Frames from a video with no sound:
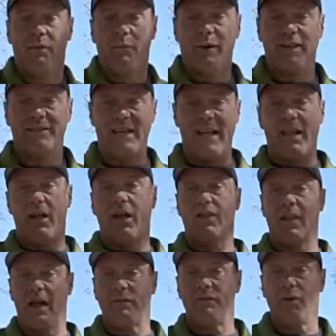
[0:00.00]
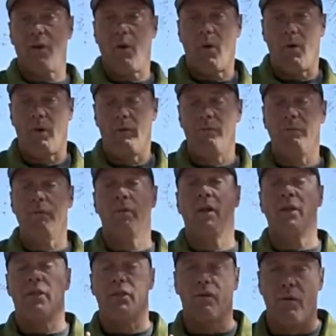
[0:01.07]
When it's a lefty hole,
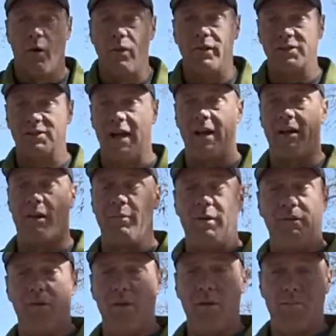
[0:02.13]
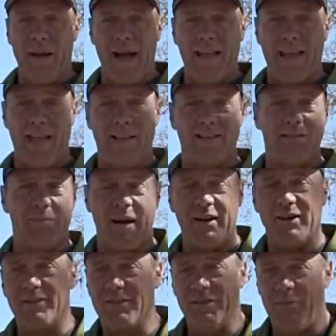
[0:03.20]
throw the sidearm. Even though your backhand's
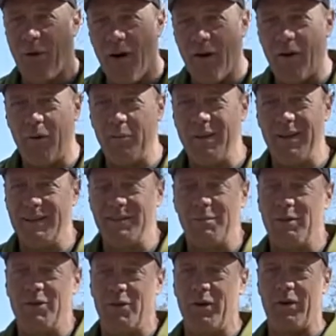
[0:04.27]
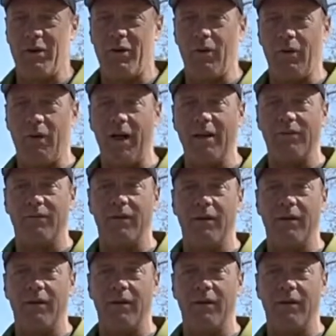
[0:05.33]
better tomorrow because you've been doing it your whole life,